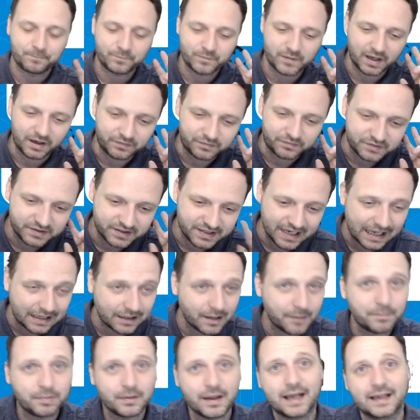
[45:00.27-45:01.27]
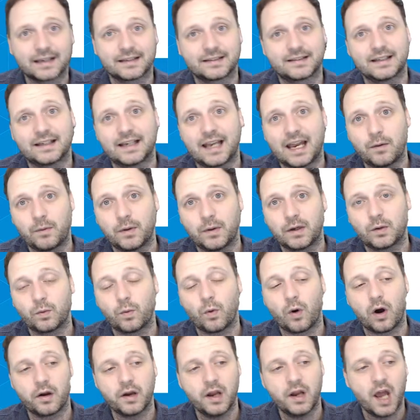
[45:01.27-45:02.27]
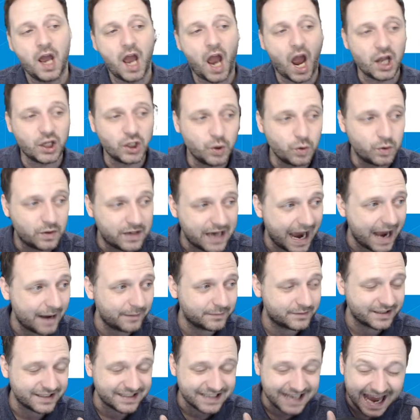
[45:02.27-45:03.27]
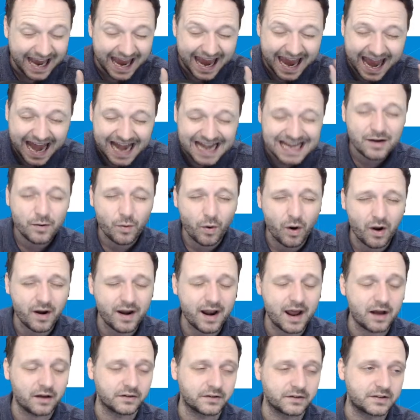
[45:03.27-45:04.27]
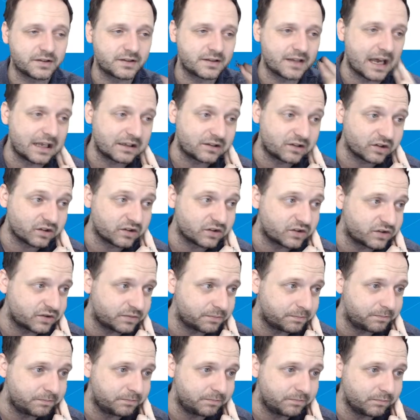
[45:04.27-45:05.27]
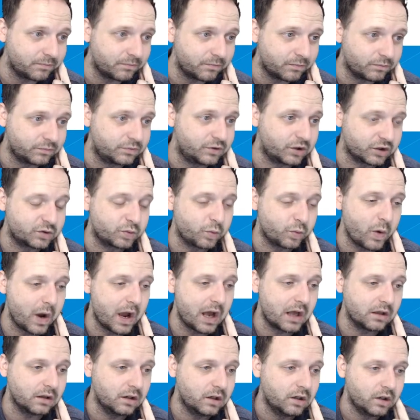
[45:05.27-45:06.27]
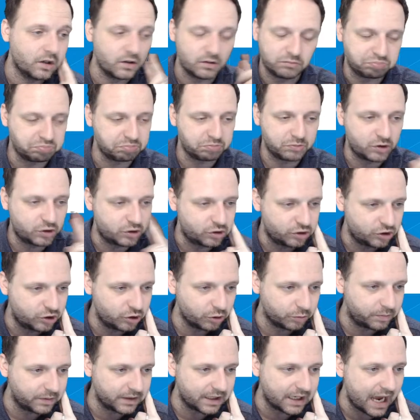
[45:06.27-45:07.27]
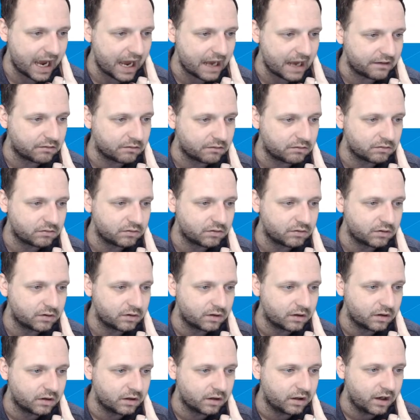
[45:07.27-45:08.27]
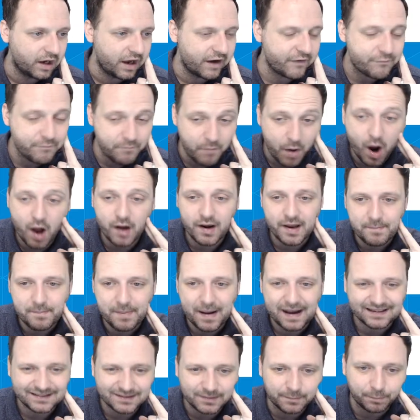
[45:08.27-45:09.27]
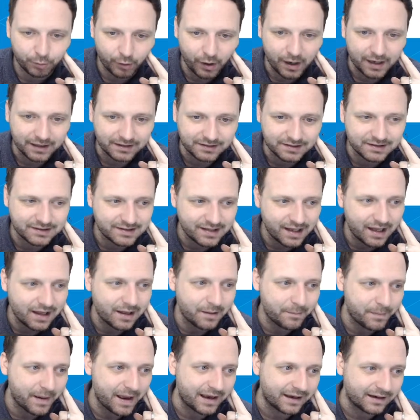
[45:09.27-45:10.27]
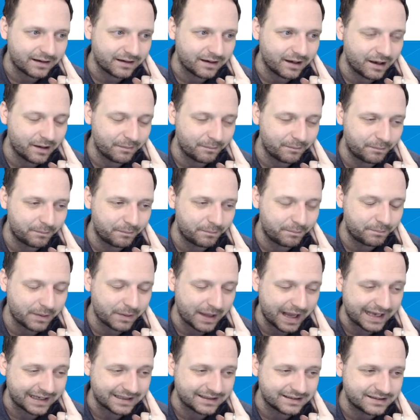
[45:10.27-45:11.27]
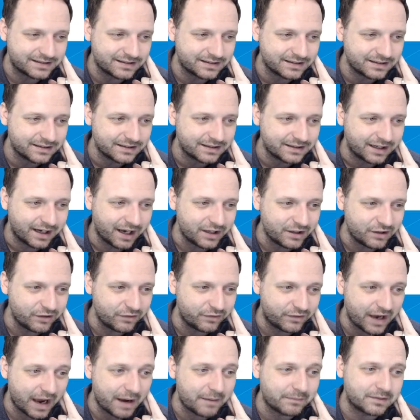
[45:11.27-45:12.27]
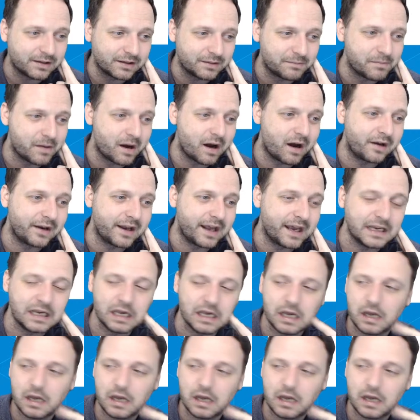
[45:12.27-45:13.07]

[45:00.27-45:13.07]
if Salah blanks in game week 1 and you captained anyone else that does well, you'll be ahead. If Mane bags a brace and Salah blanks and you've captained Mane,